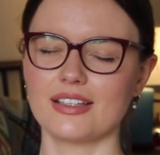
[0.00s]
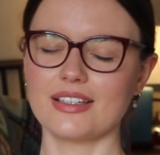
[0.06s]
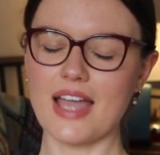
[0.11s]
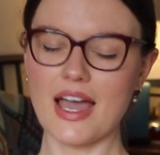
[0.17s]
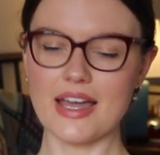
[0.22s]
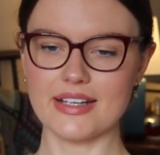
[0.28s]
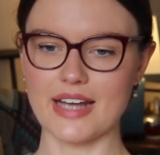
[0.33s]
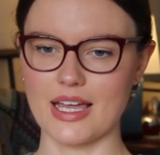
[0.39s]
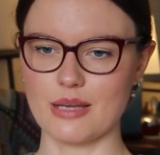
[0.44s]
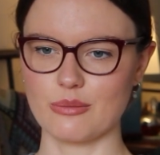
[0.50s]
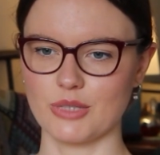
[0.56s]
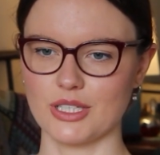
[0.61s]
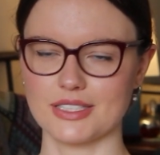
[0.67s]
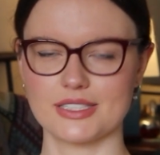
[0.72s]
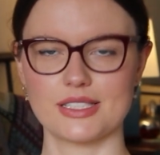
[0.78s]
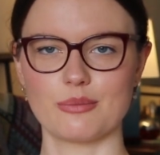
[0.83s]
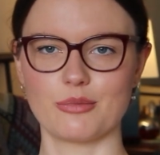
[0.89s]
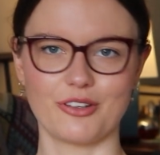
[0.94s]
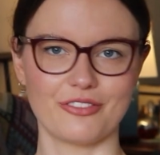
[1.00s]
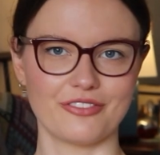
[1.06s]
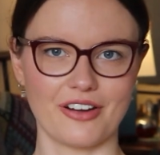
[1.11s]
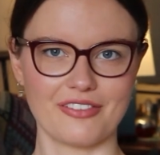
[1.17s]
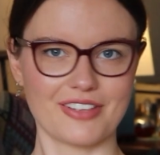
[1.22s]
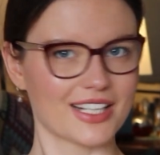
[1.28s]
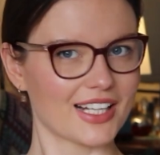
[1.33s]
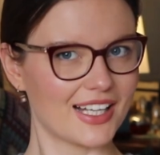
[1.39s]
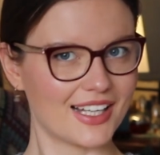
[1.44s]
Yet nameless, but
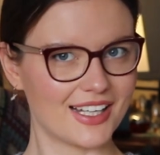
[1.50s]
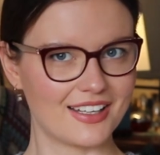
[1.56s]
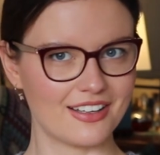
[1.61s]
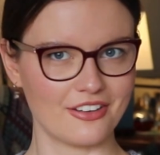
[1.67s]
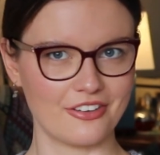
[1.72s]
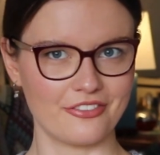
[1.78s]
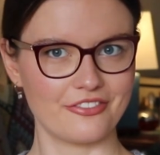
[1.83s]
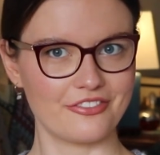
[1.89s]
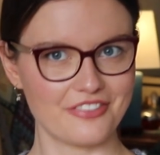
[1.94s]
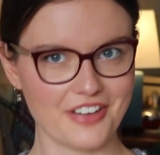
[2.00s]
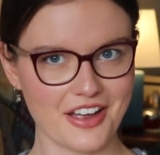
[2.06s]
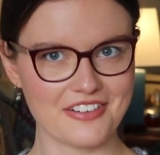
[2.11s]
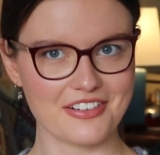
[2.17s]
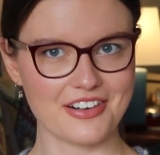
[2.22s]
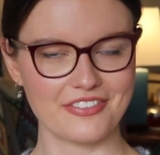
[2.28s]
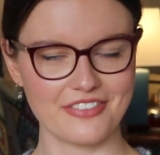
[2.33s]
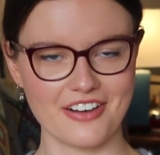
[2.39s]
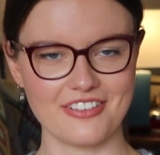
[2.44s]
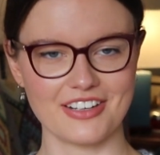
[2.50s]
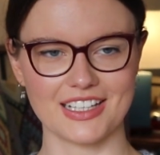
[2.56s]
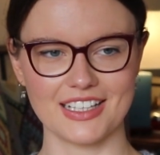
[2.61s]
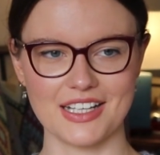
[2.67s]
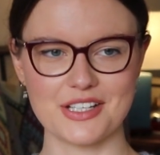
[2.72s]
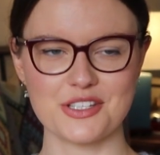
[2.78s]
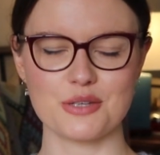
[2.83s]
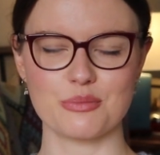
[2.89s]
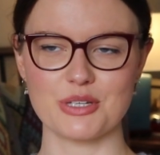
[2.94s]
very glad, very
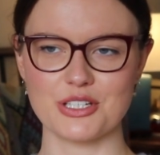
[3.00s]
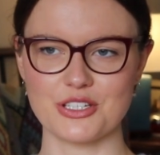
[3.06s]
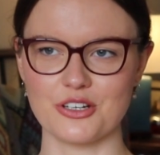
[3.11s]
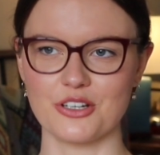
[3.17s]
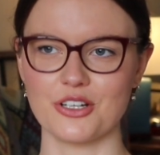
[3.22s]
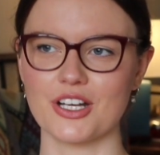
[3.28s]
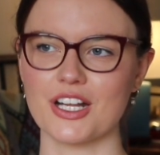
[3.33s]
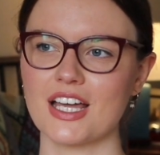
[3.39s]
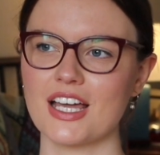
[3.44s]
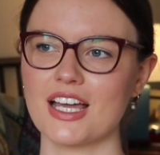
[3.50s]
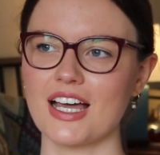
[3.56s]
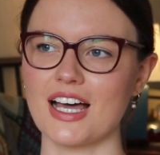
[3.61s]
glad to be done,